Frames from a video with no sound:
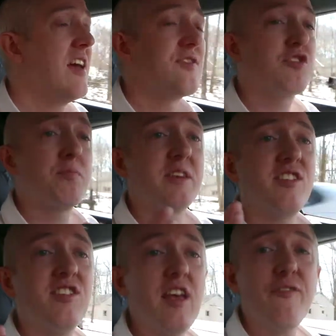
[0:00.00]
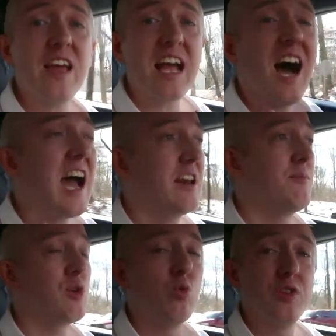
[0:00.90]
and the specific
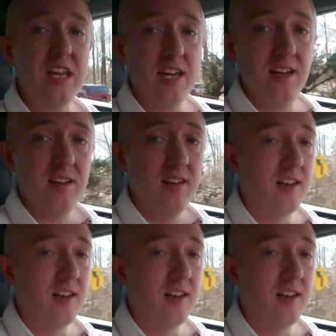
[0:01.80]
item you will need.